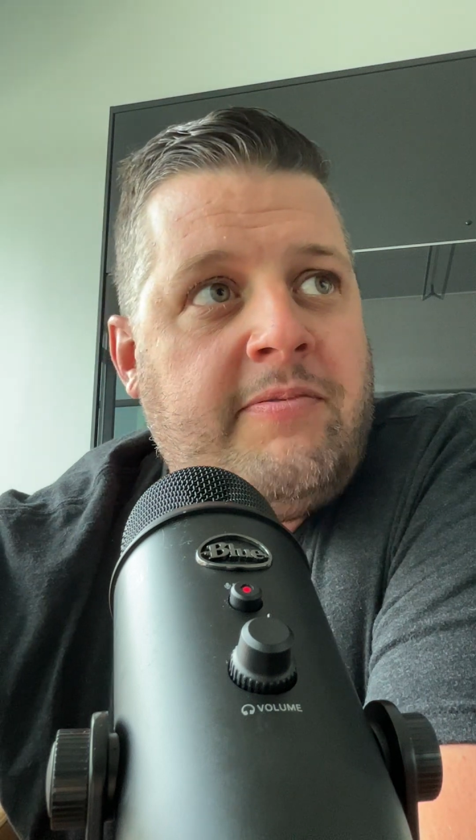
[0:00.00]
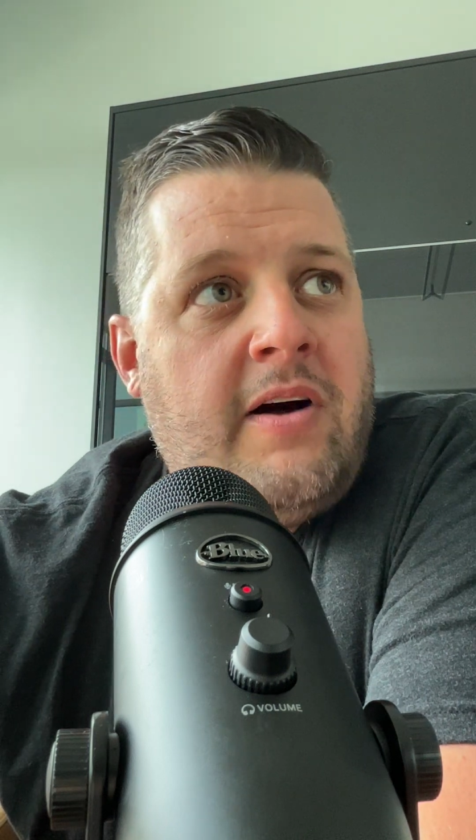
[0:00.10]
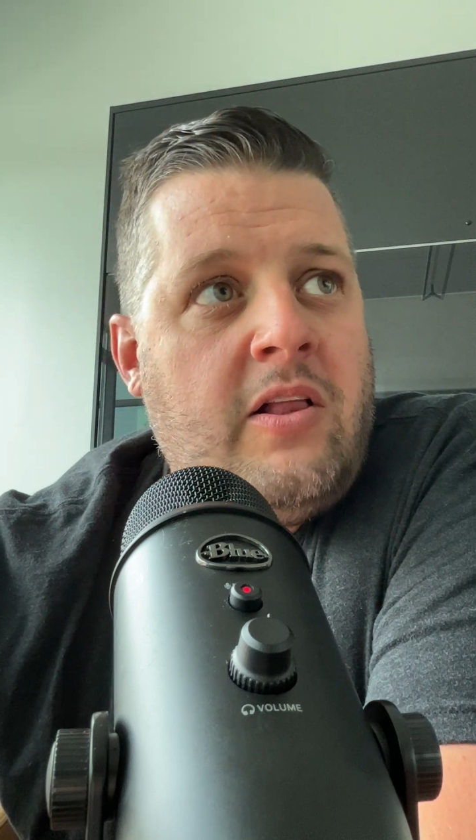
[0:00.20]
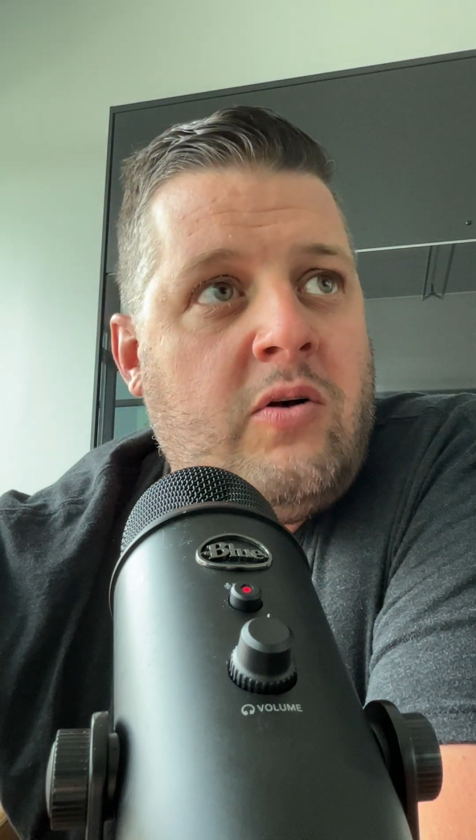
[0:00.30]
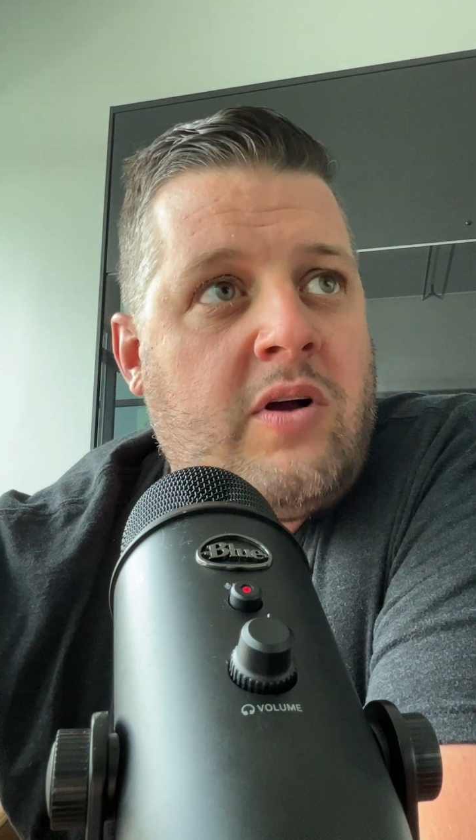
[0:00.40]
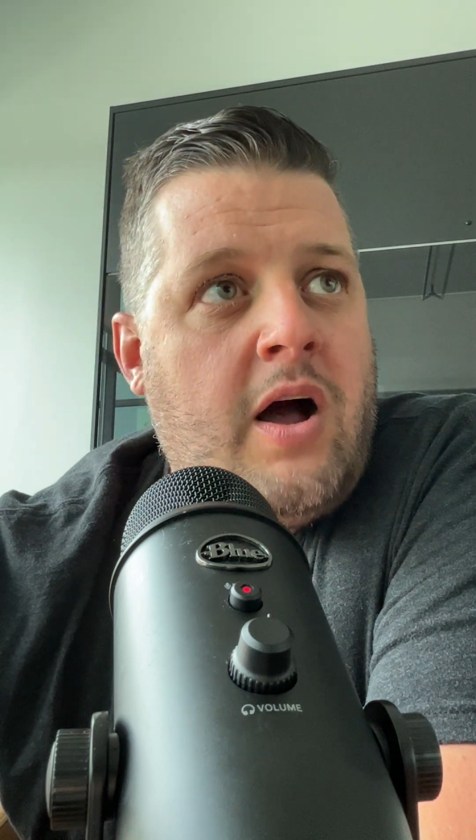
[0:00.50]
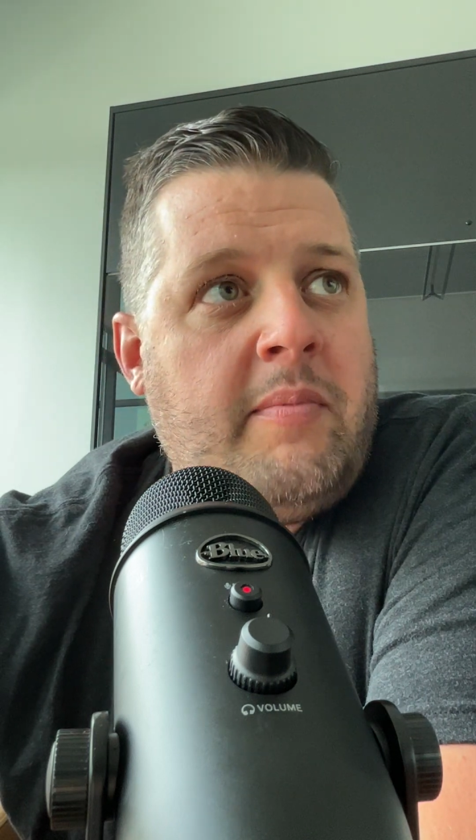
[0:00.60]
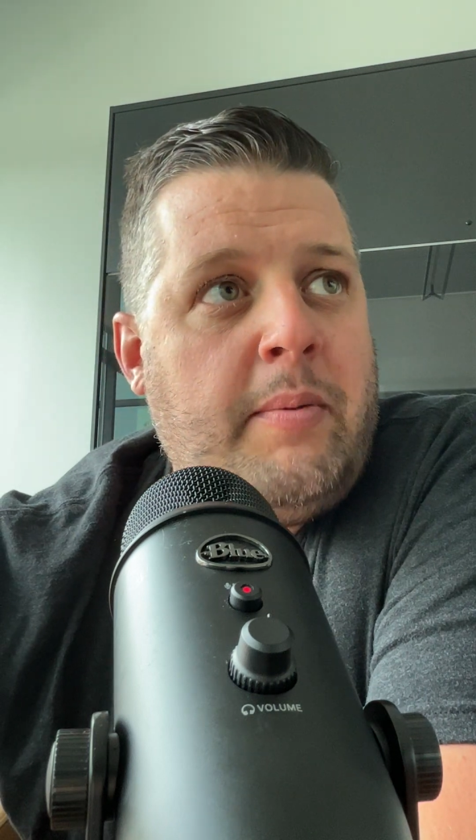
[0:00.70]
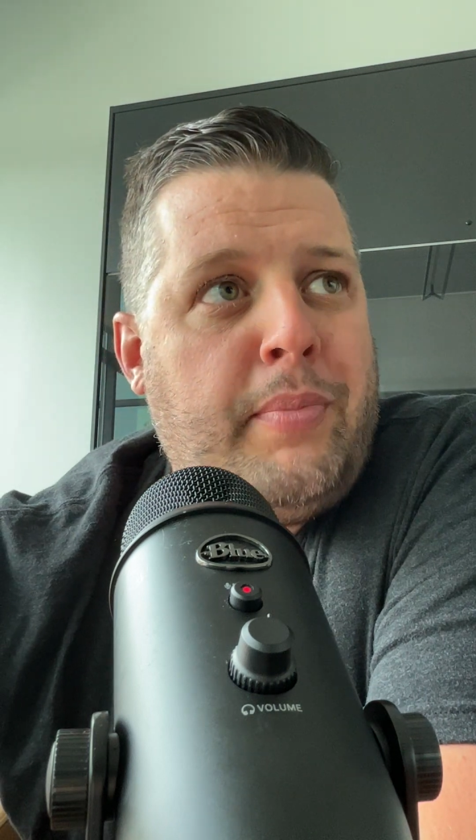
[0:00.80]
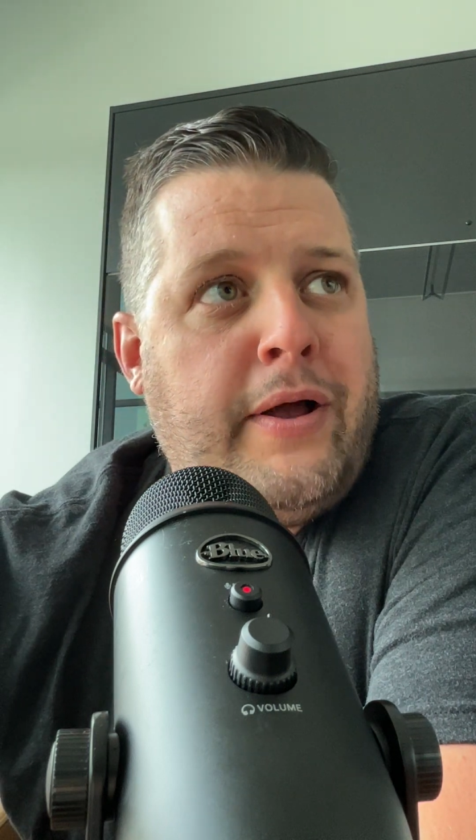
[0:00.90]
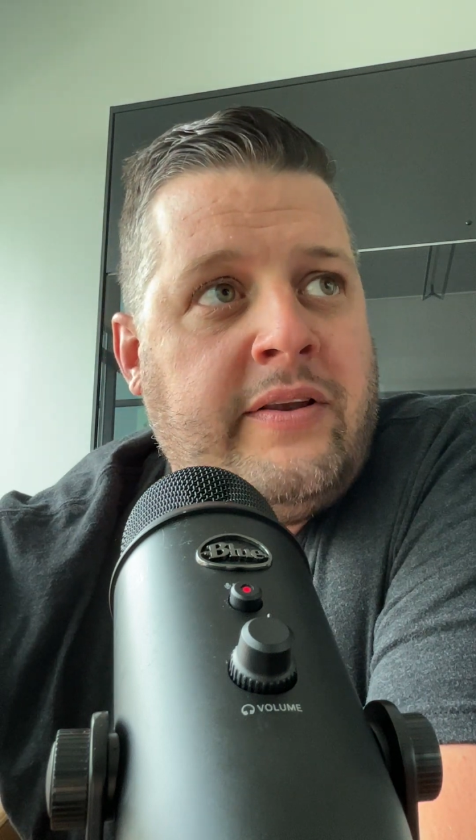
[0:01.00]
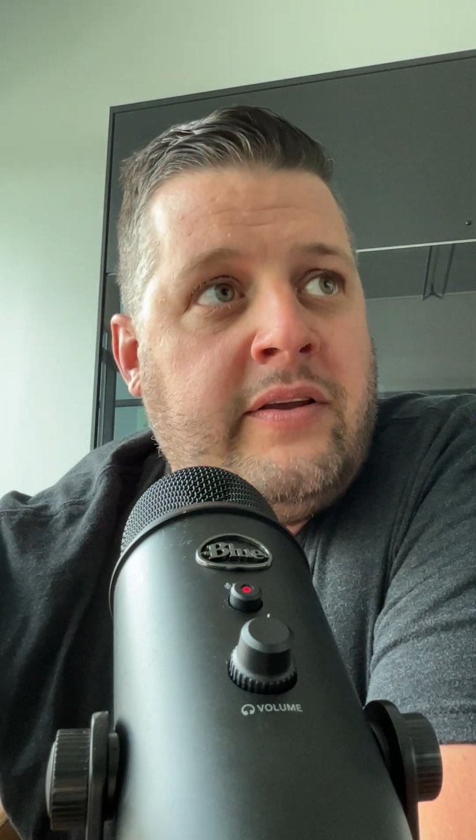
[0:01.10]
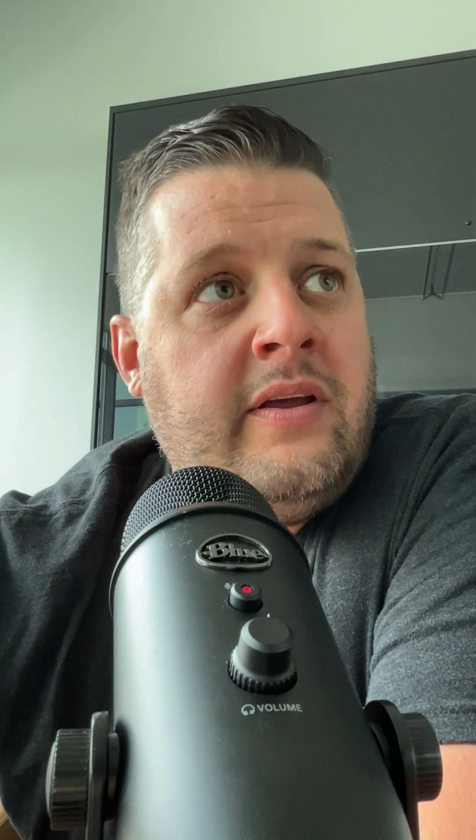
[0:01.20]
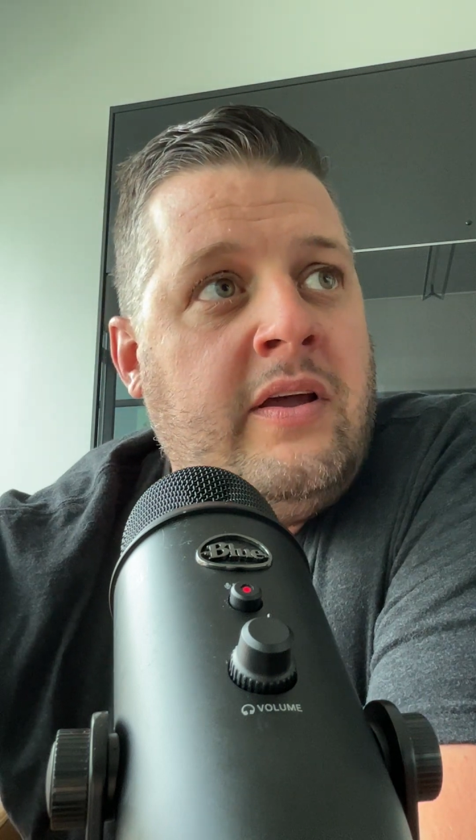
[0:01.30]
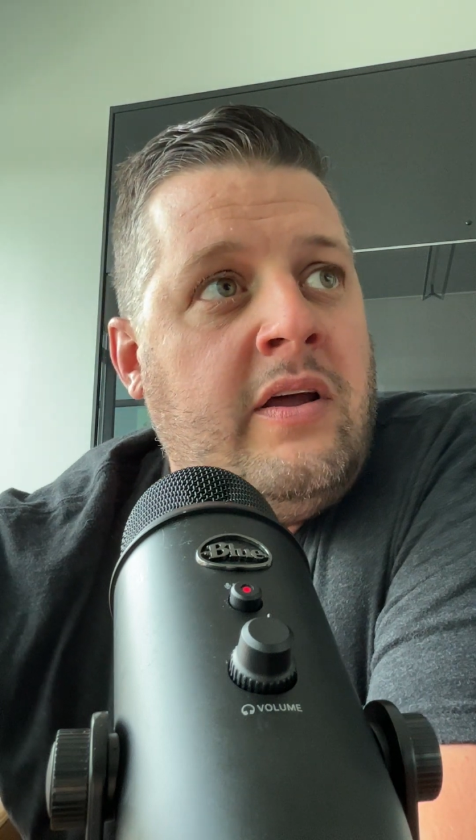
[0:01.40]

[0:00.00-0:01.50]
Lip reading: follow, comment button